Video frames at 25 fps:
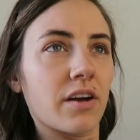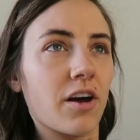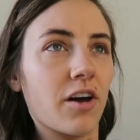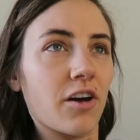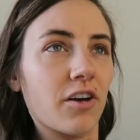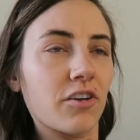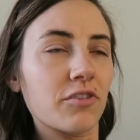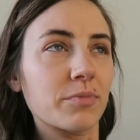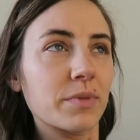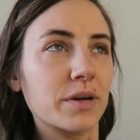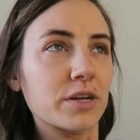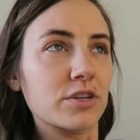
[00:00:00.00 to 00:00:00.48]

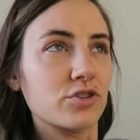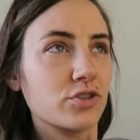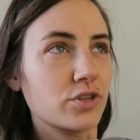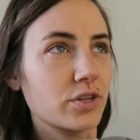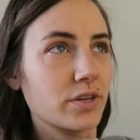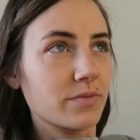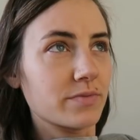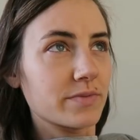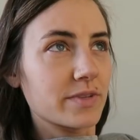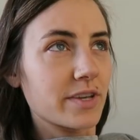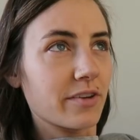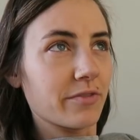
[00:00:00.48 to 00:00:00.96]
all of my
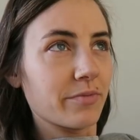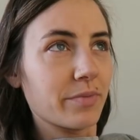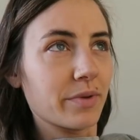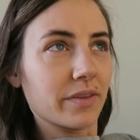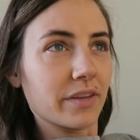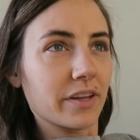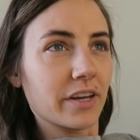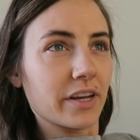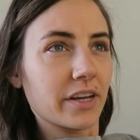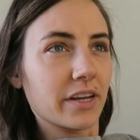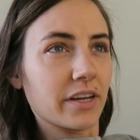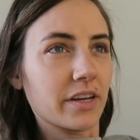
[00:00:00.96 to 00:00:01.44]
dreams have
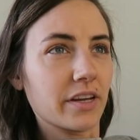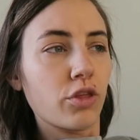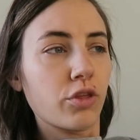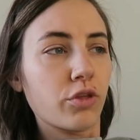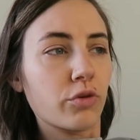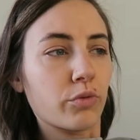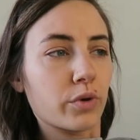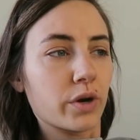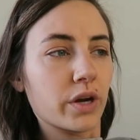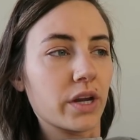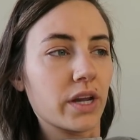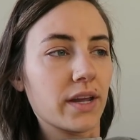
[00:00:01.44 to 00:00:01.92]
been like
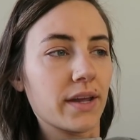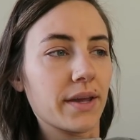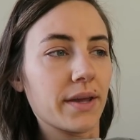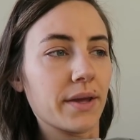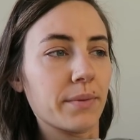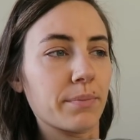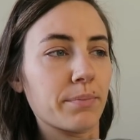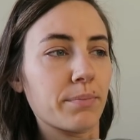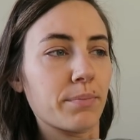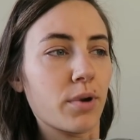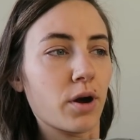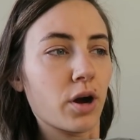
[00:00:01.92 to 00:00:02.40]

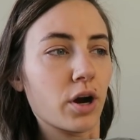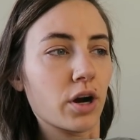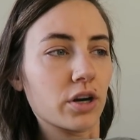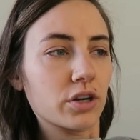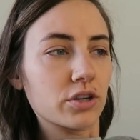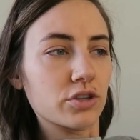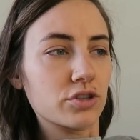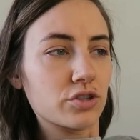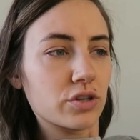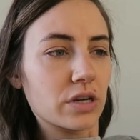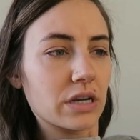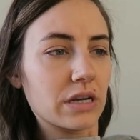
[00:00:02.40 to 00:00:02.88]
three
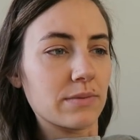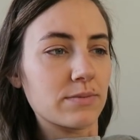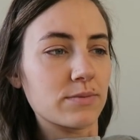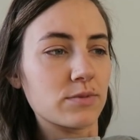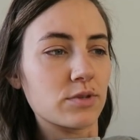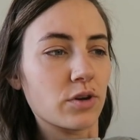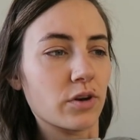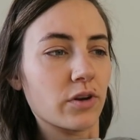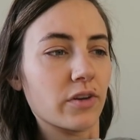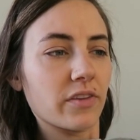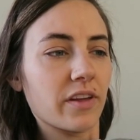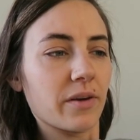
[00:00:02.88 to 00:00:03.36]
part
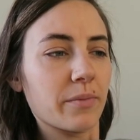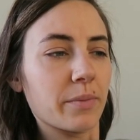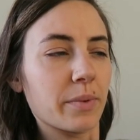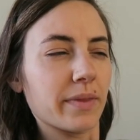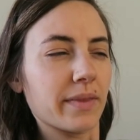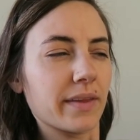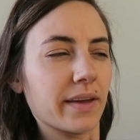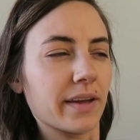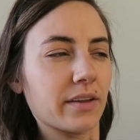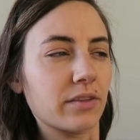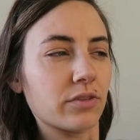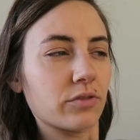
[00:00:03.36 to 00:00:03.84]
dreams or they've
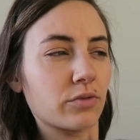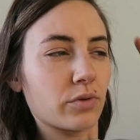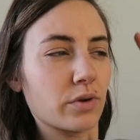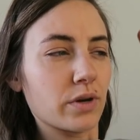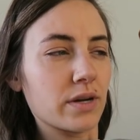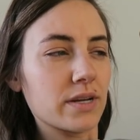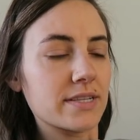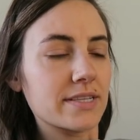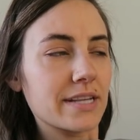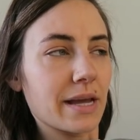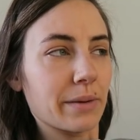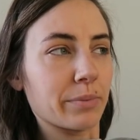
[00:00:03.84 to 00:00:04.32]
been like
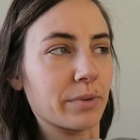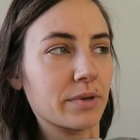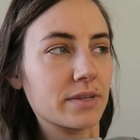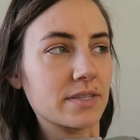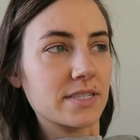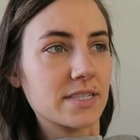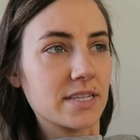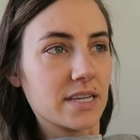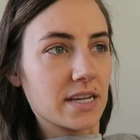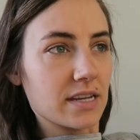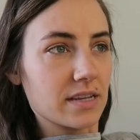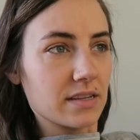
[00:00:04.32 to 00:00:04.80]
three
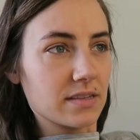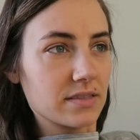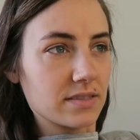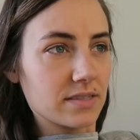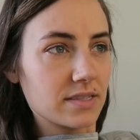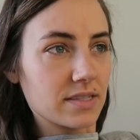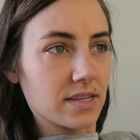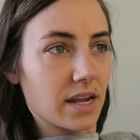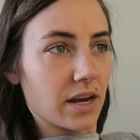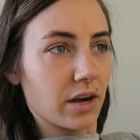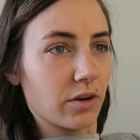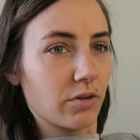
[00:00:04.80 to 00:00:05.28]
separate
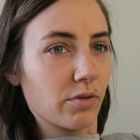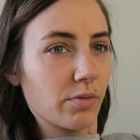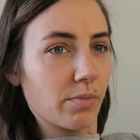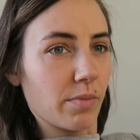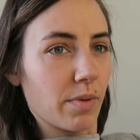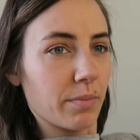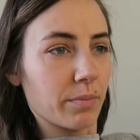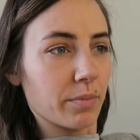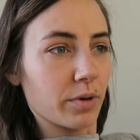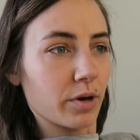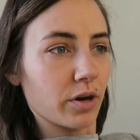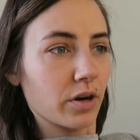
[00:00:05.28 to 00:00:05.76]
scenes that i
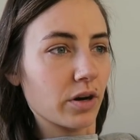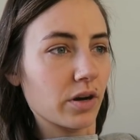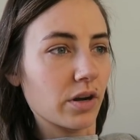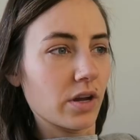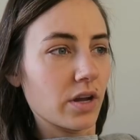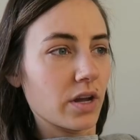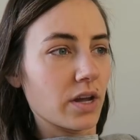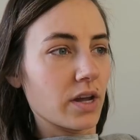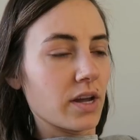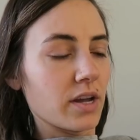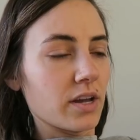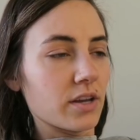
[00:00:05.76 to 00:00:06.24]
remember
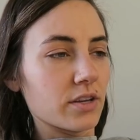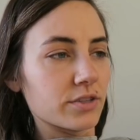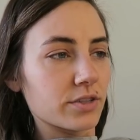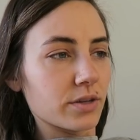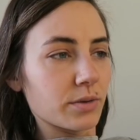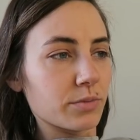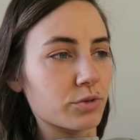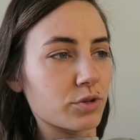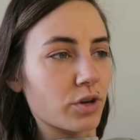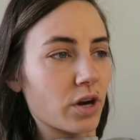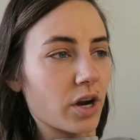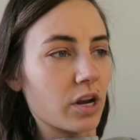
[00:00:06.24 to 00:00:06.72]

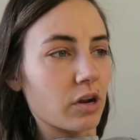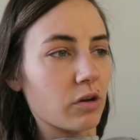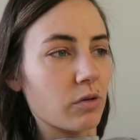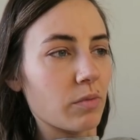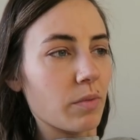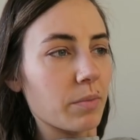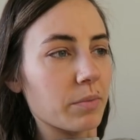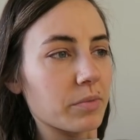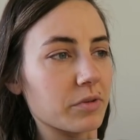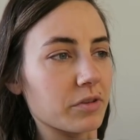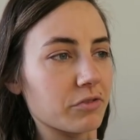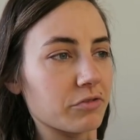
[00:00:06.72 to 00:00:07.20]
so I'm trying to
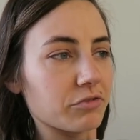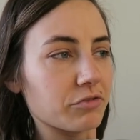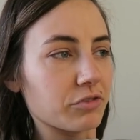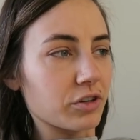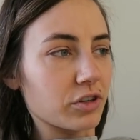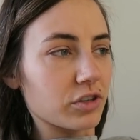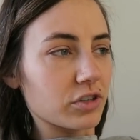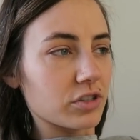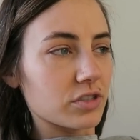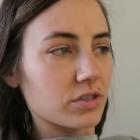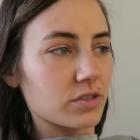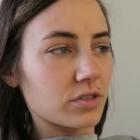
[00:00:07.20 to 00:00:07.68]
remember the
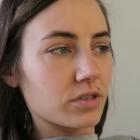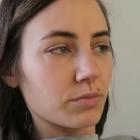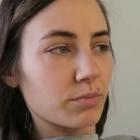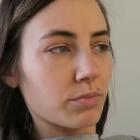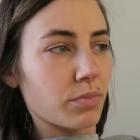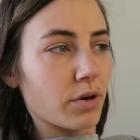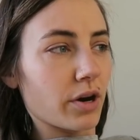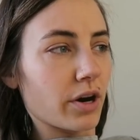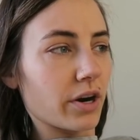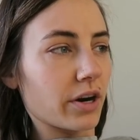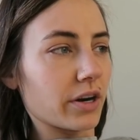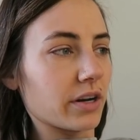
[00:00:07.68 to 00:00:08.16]
first
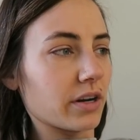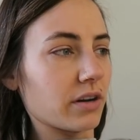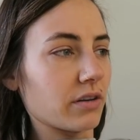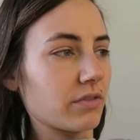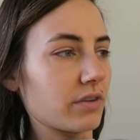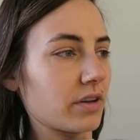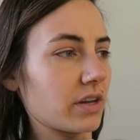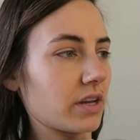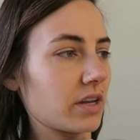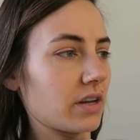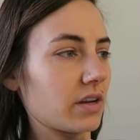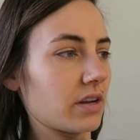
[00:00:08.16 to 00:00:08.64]
part
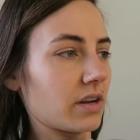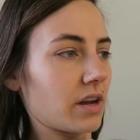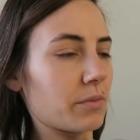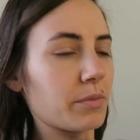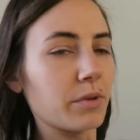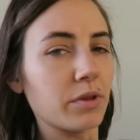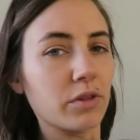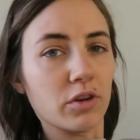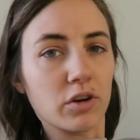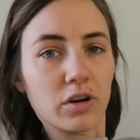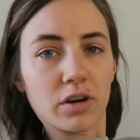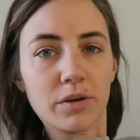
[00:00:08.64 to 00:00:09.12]
of it. I
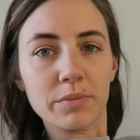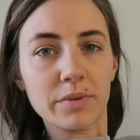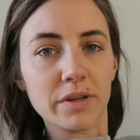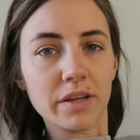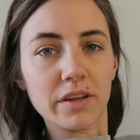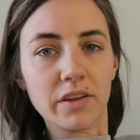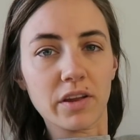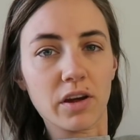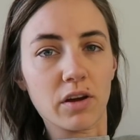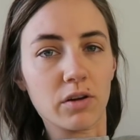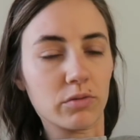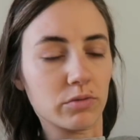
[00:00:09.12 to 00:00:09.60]
mean, they're
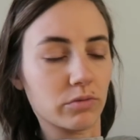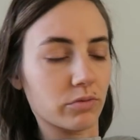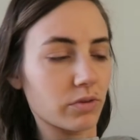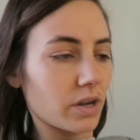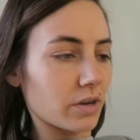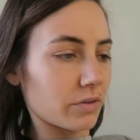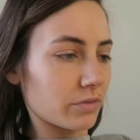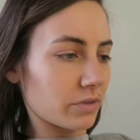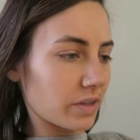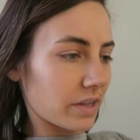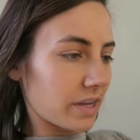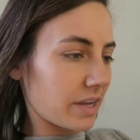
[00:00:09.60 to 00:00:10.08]
completely
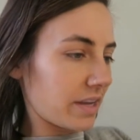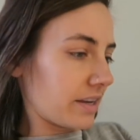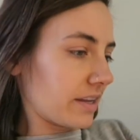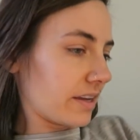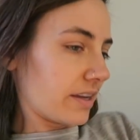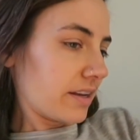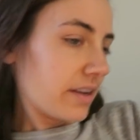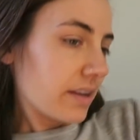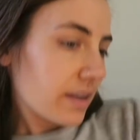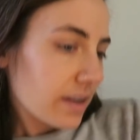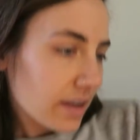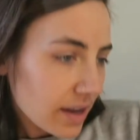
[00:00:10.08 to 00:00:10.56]

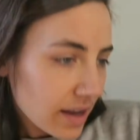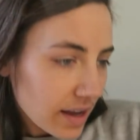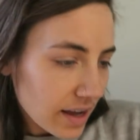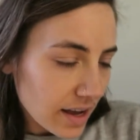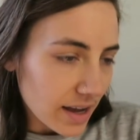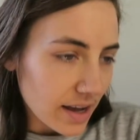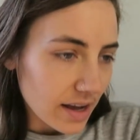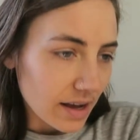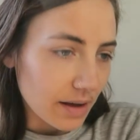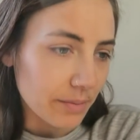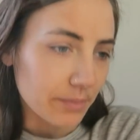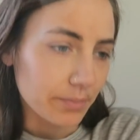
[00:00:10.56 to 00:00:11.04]
unrelated,
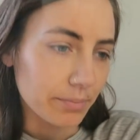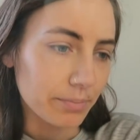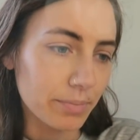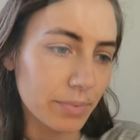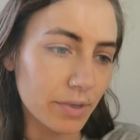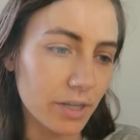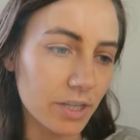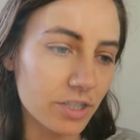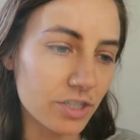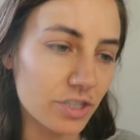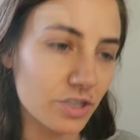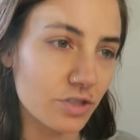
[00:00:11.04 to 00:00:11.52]
um,
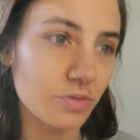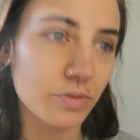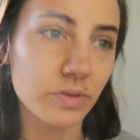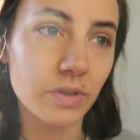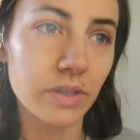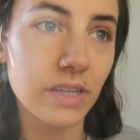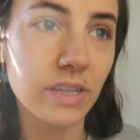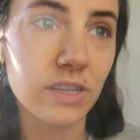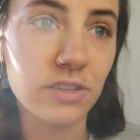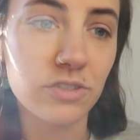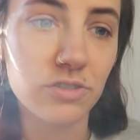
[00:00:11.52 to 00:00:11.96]
but it's just really